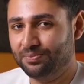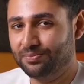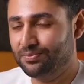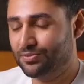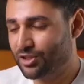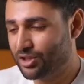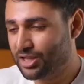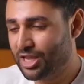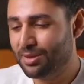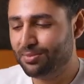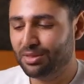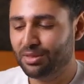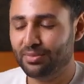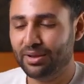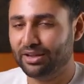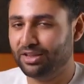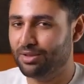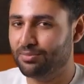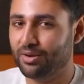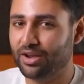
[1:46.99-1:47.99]
Just keep in the
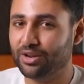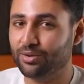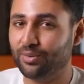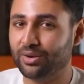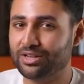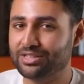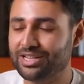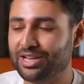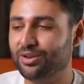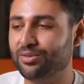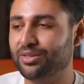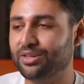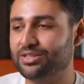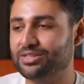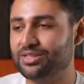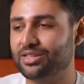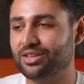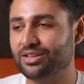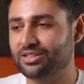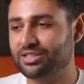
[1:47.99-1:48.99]
back of your mind when I tell you
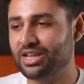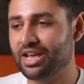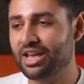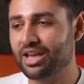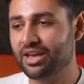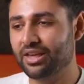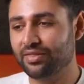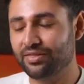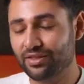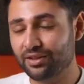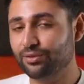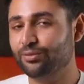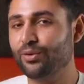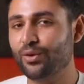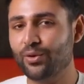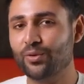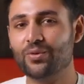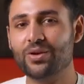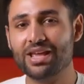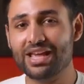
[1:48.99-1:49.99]
this that this
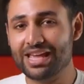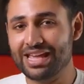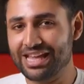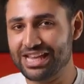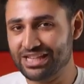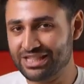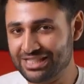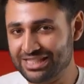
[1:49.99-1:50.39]
phone is